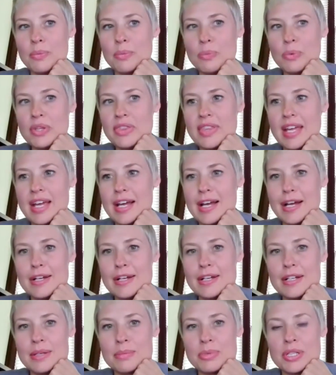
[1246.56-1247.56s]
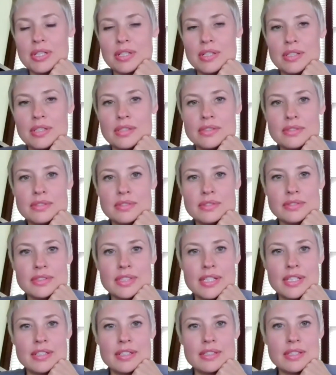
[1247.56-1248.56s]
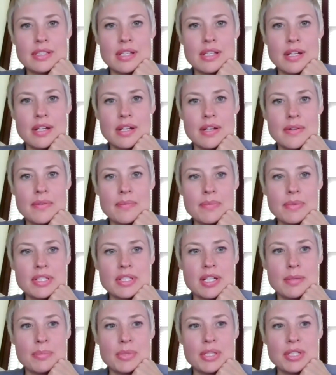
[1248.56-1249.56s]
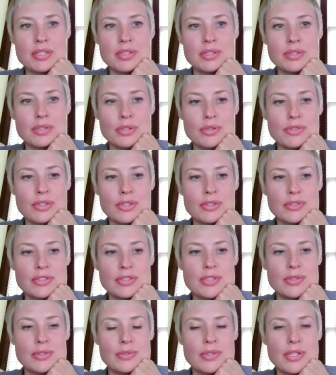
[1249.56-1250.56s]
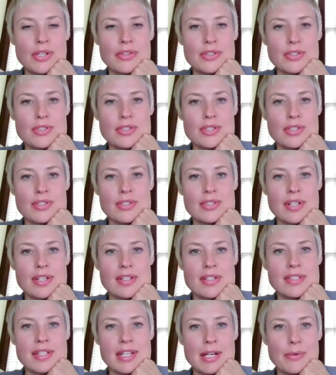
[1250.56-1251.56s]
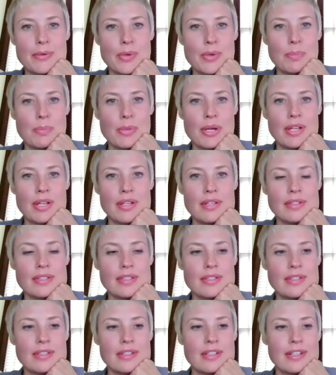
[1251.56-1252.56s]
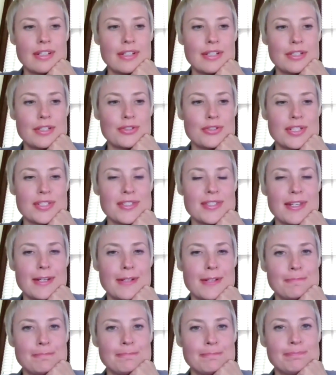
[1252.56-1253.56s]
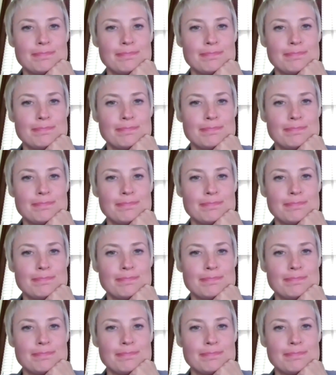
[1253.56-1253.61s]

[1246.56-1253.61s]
with that, I'm going to let the time be turned over to others to discuss how we might address that.